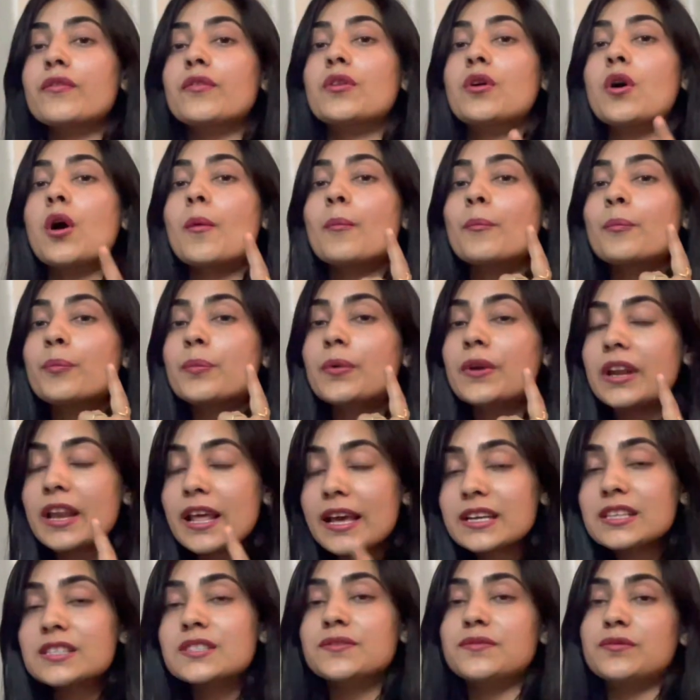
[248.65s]

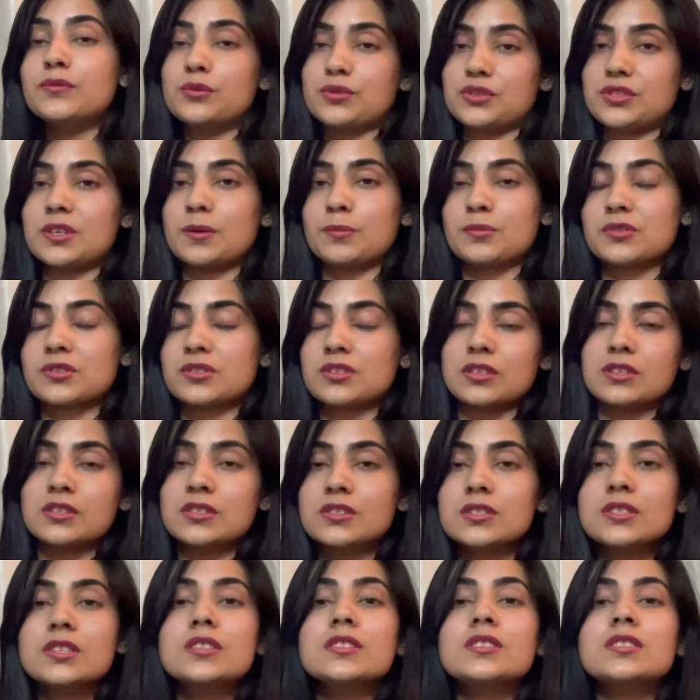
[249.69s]
complex food
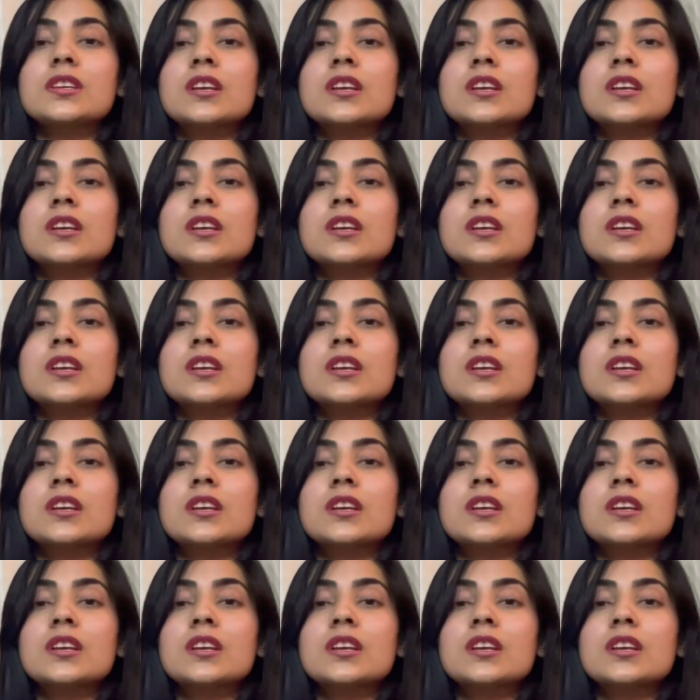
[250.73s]
substances